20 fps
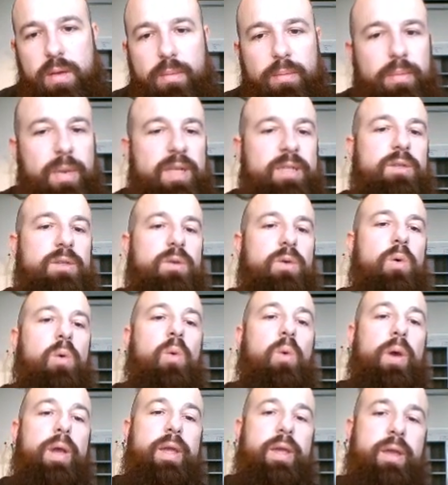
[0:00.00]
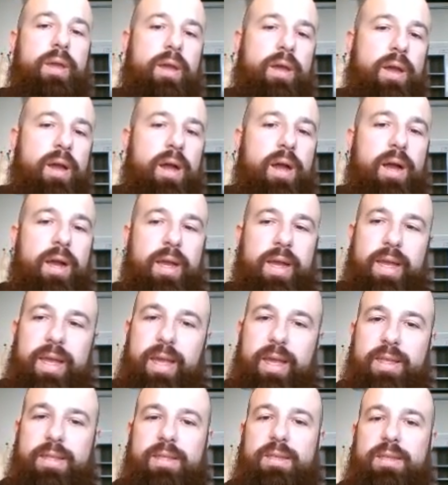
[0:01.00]
but we
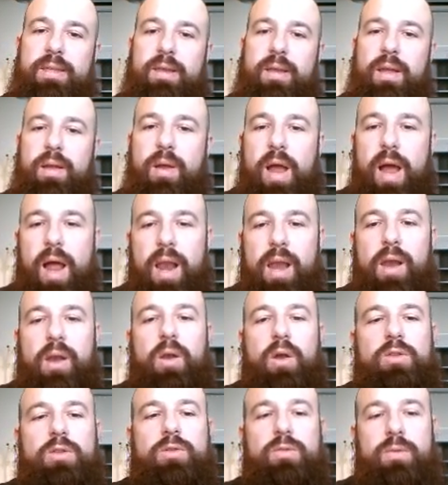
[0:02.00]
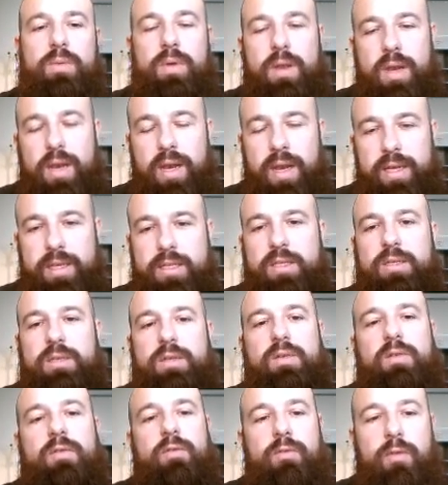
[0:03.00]
get a lot less
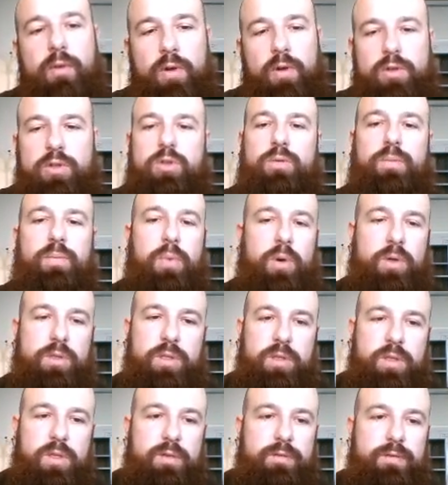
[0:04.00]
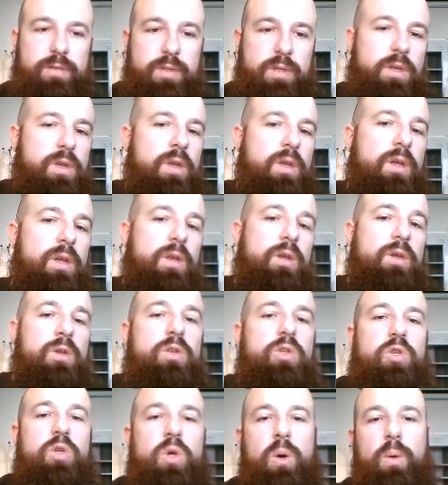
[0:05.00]
false positives.
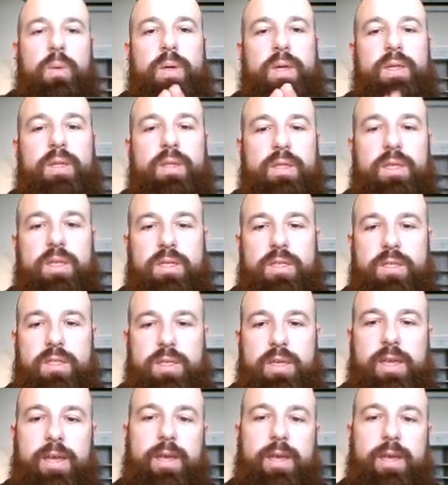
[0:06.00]
So in this